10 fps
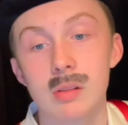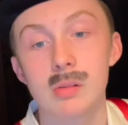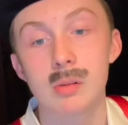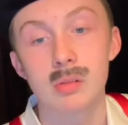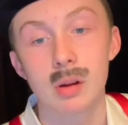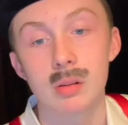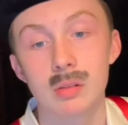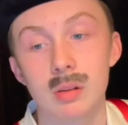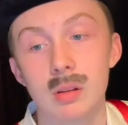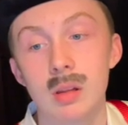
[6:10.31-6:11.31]
to address
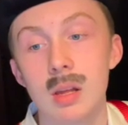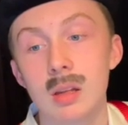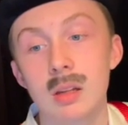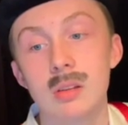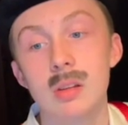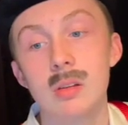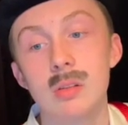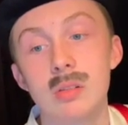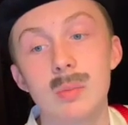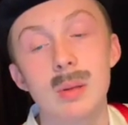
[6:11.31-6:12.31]
it,
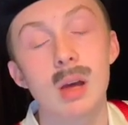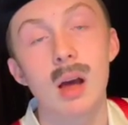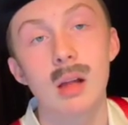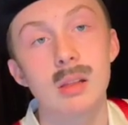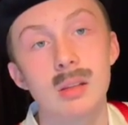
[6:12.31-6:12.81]
continues to be a hotly